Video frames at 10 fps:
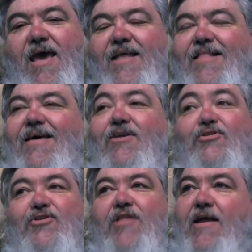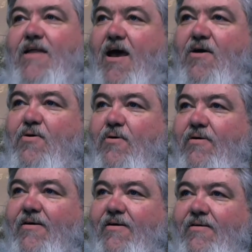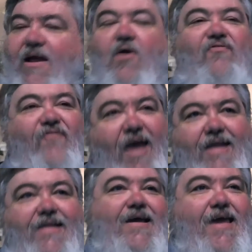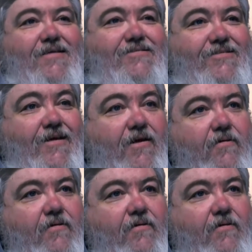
Little do they know, they're fighting against you.